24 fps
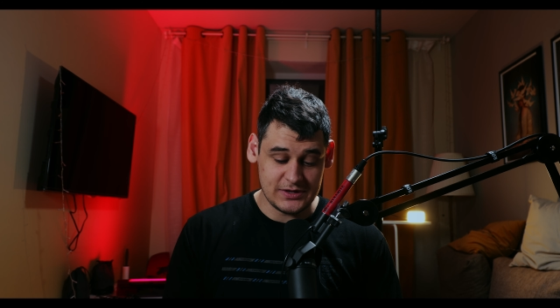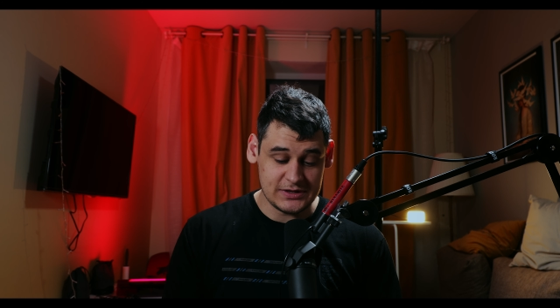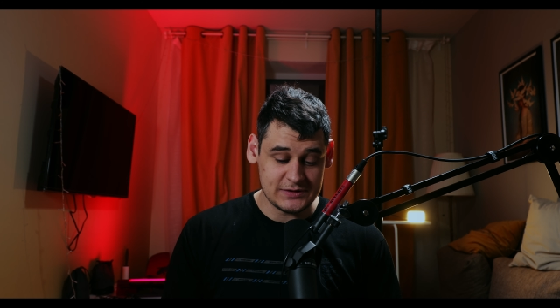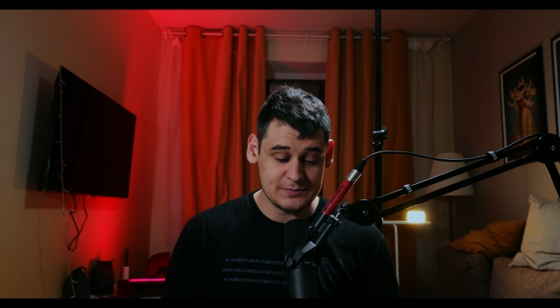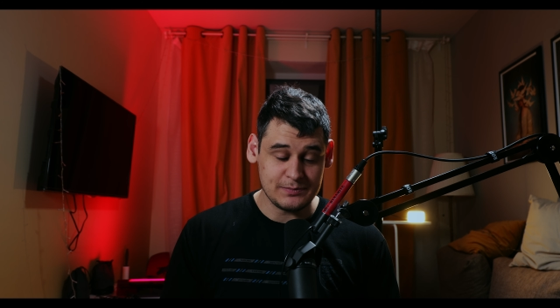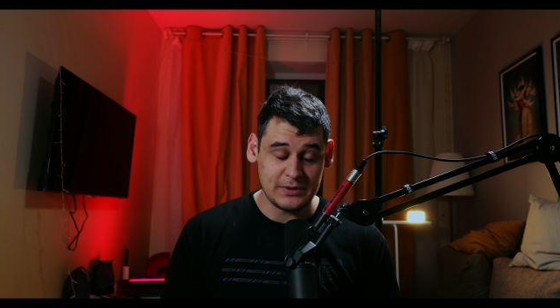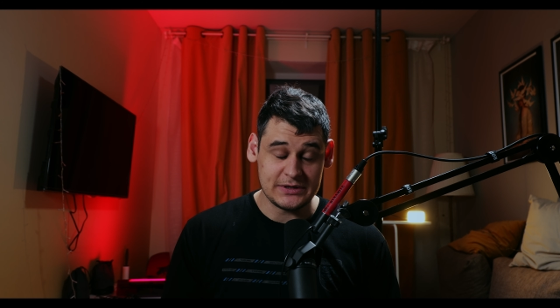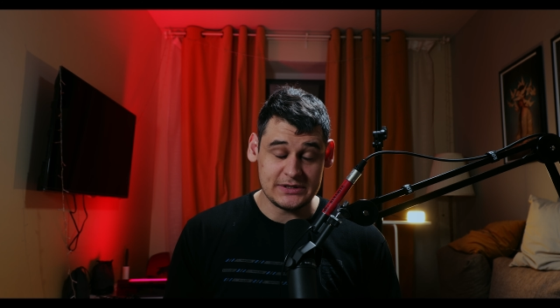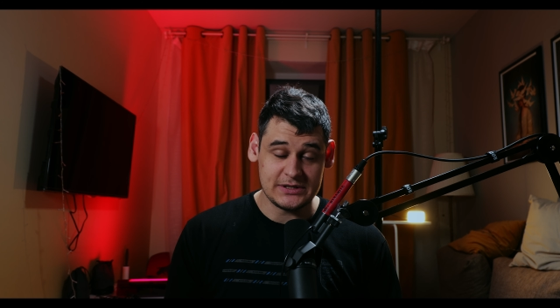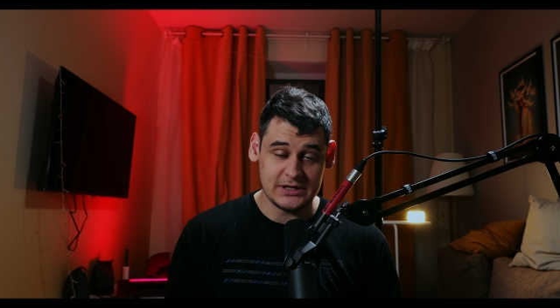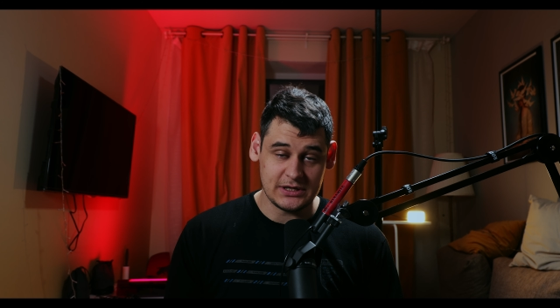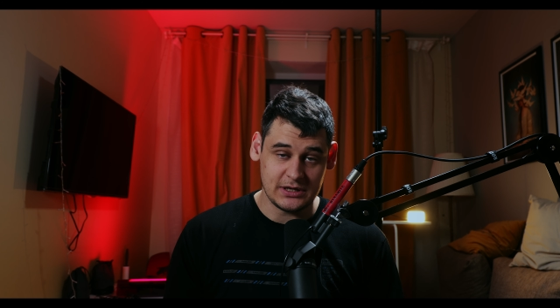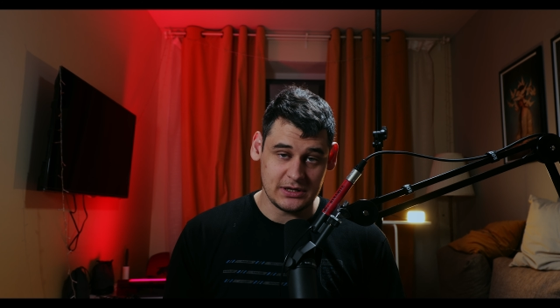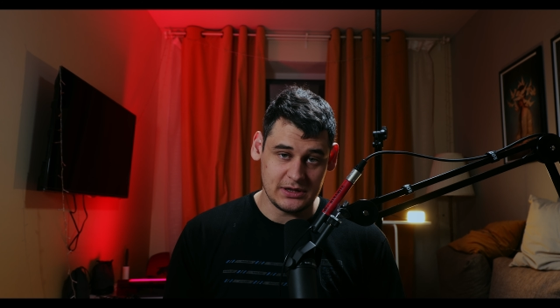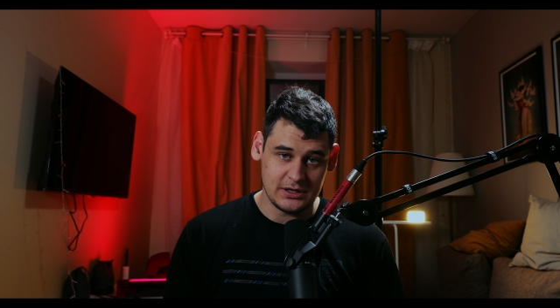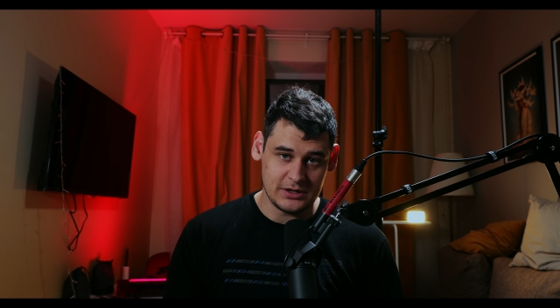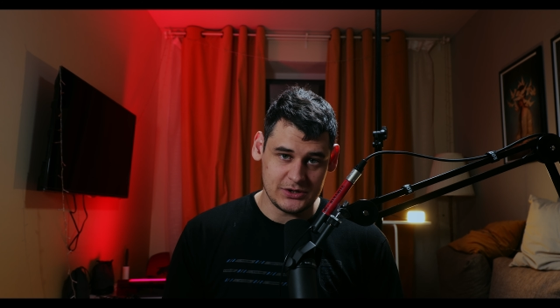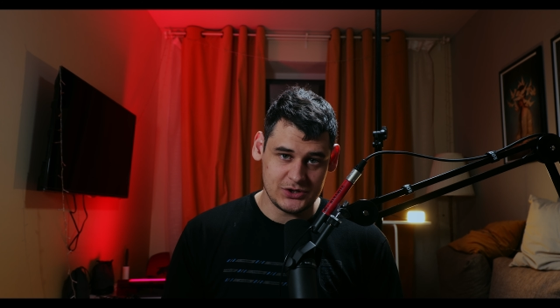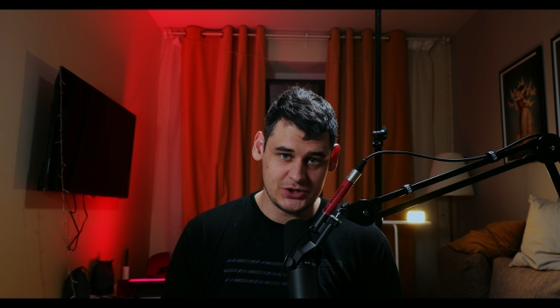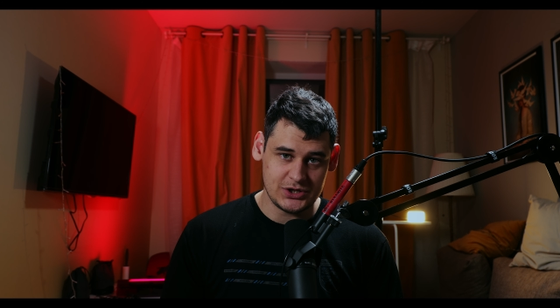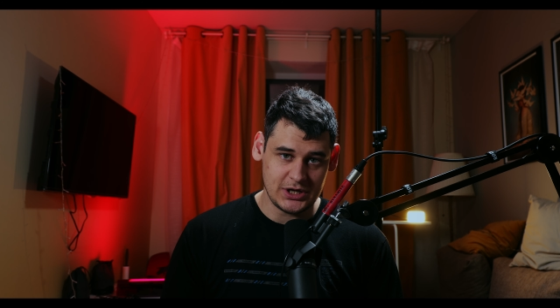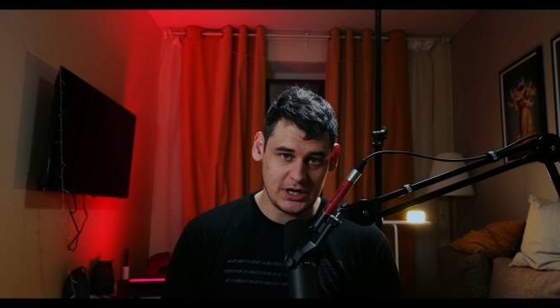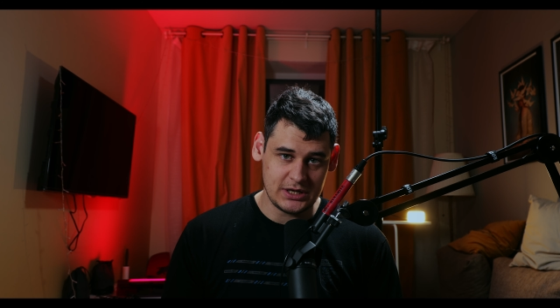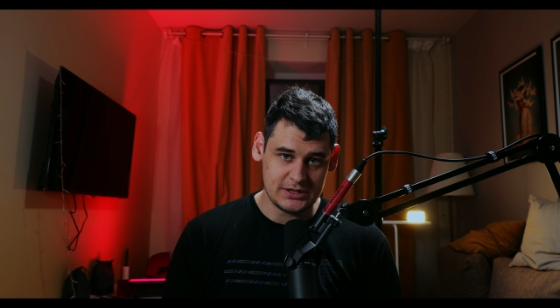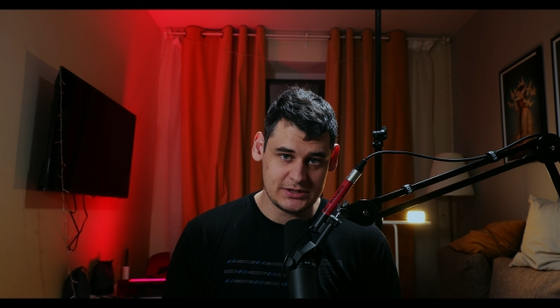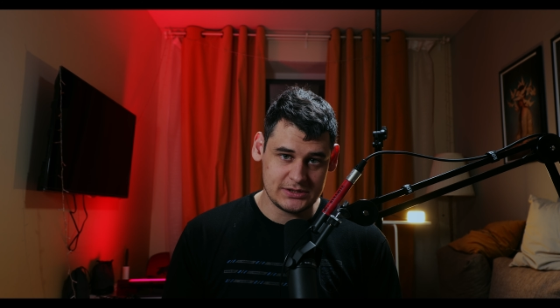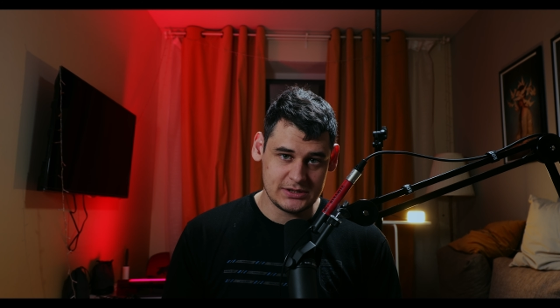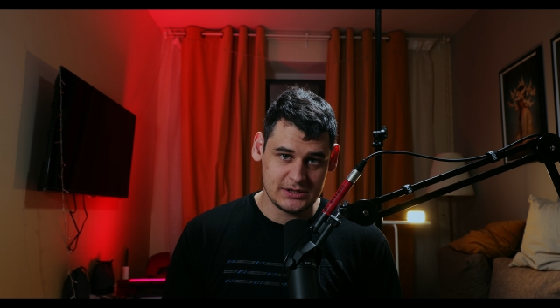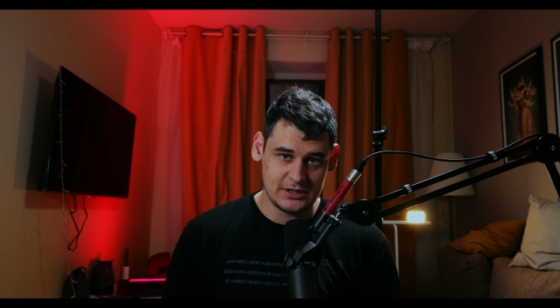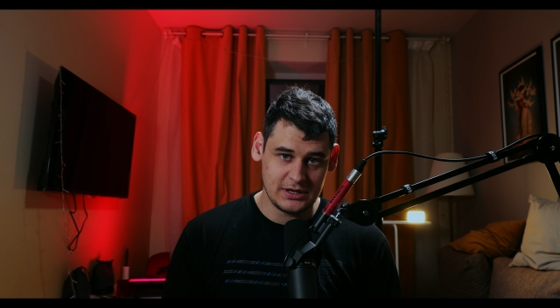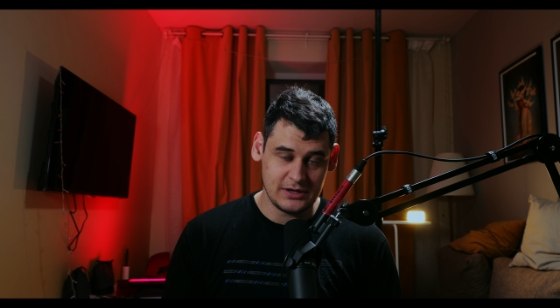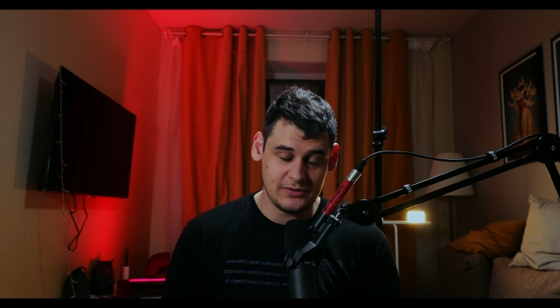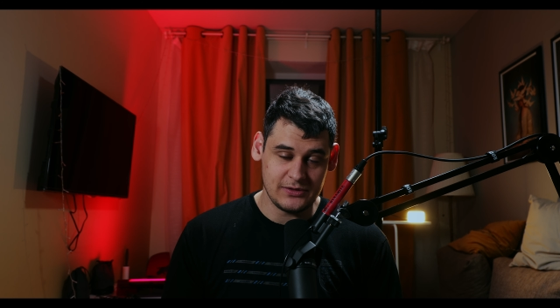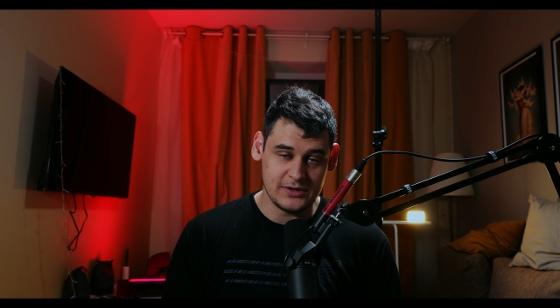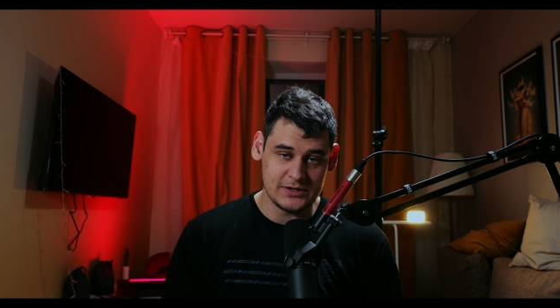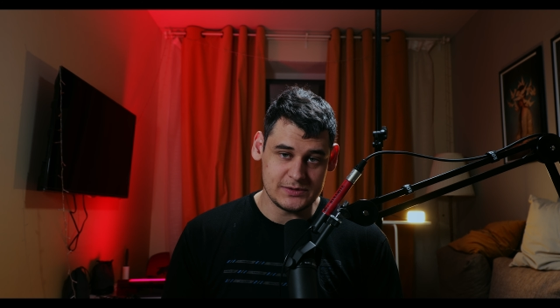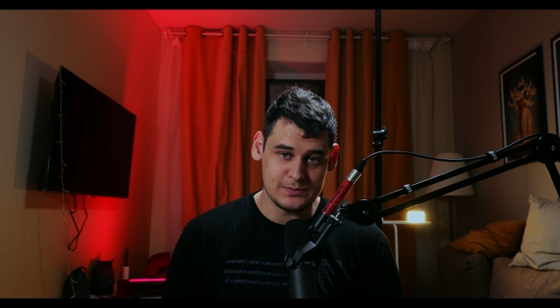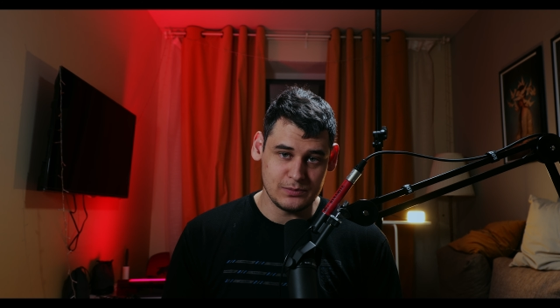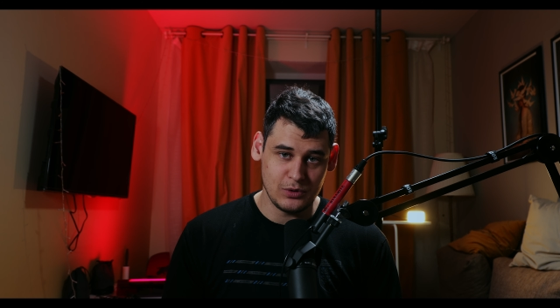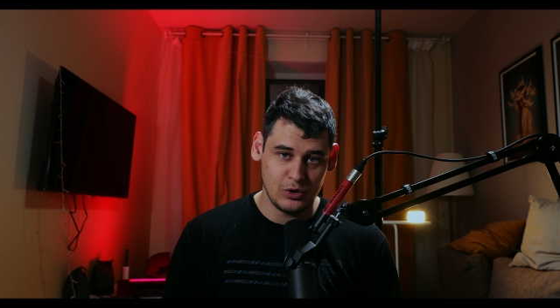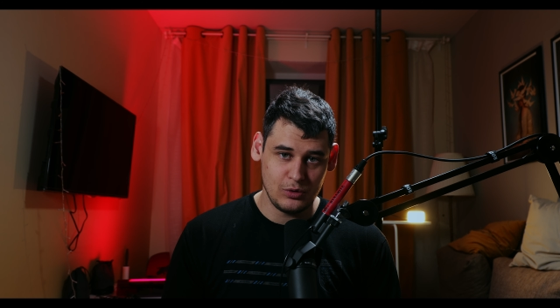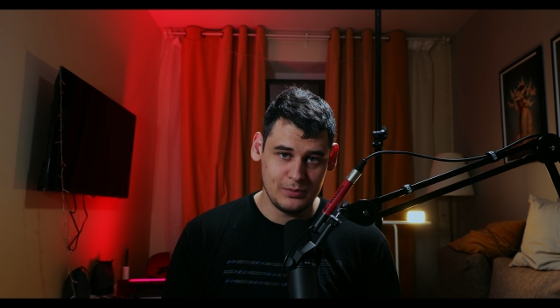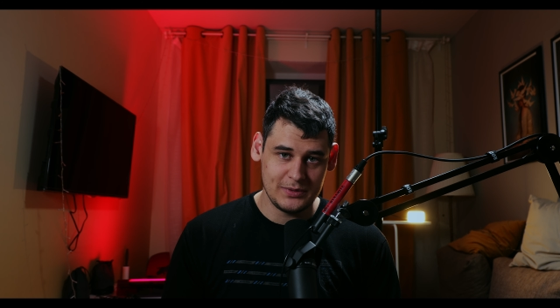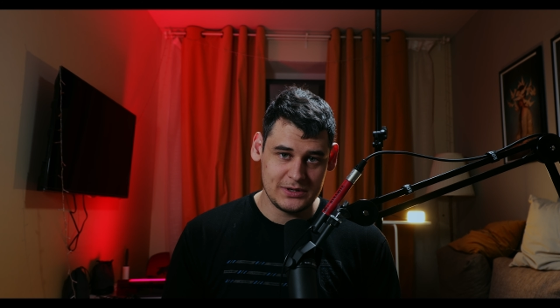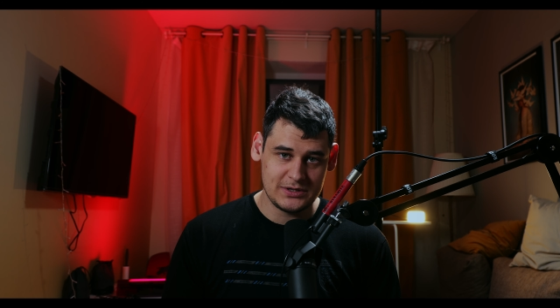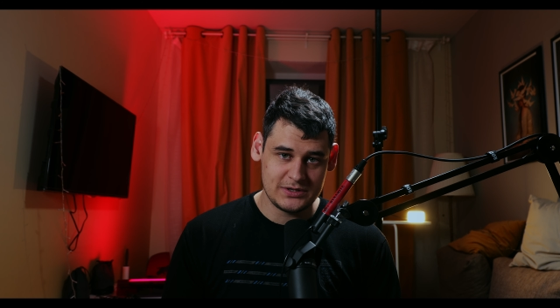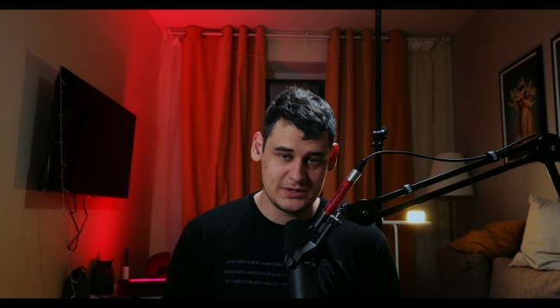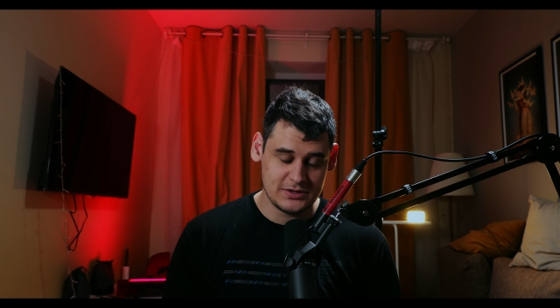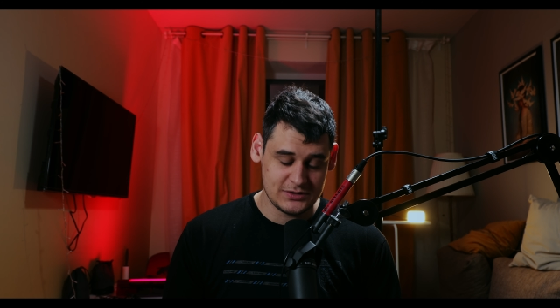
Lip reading: particular shot at that moment,